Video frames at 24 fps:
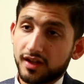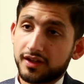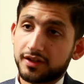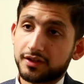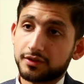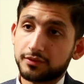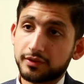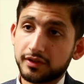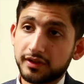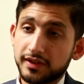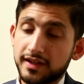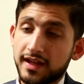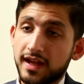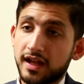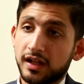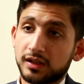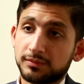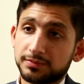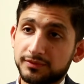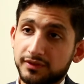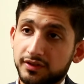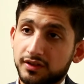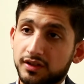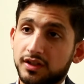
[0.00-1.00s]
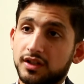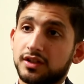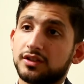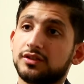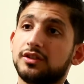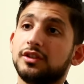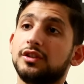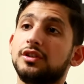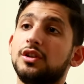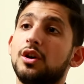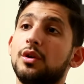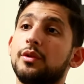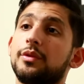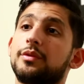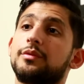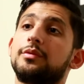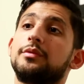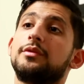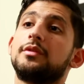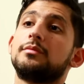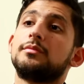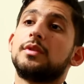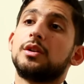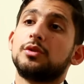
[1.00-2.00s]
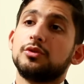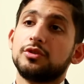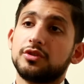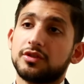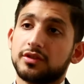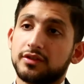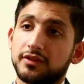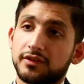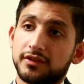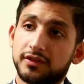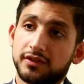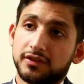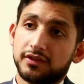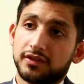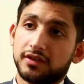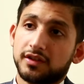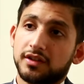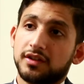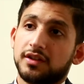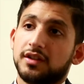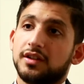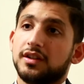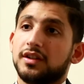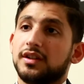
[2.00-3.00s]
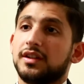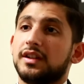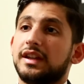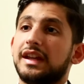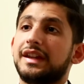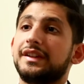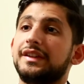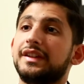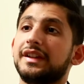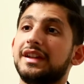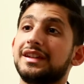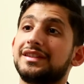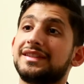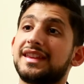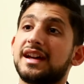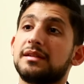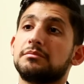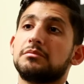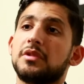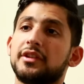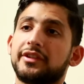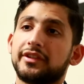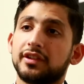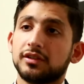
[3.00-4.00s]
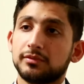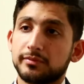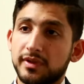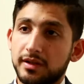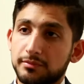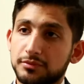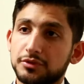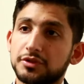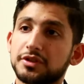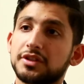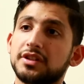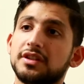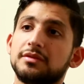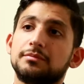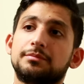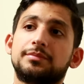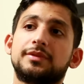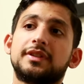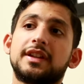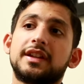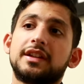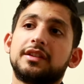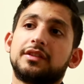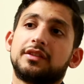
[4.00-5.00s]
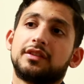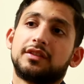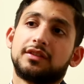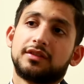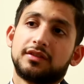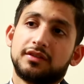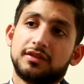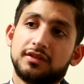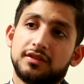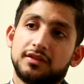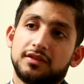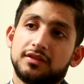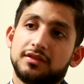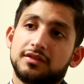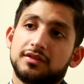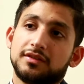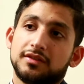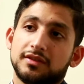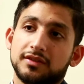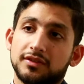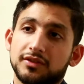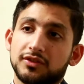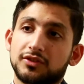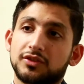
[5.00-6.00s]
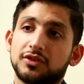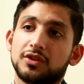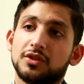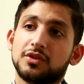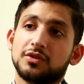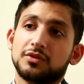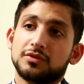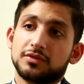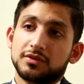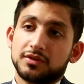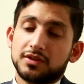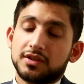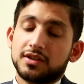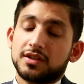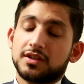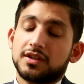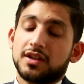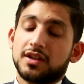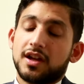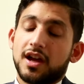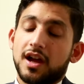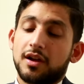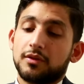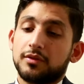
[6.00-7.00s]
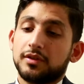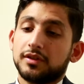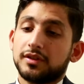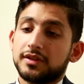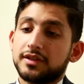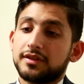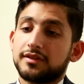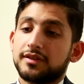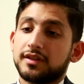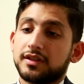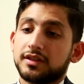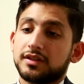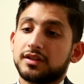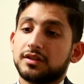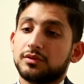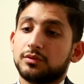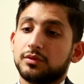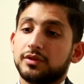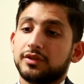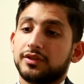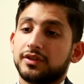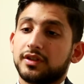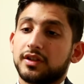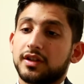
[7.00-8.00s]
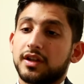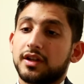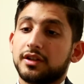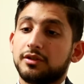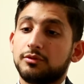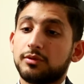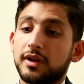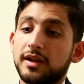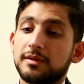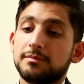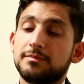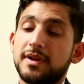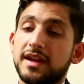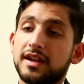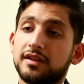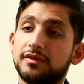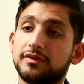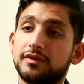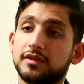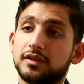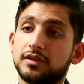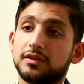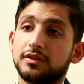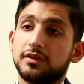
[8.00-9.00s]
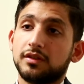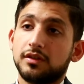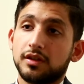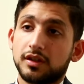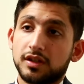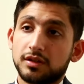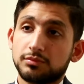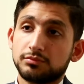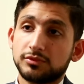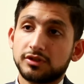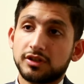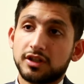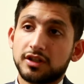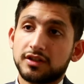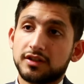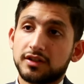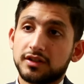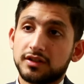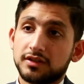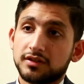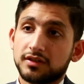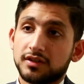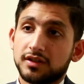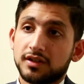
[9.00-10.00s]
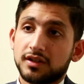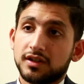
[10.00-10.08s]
And it really helped to go through the motions and to get that muscle memory in place. And so I really think it was a great benefit to the community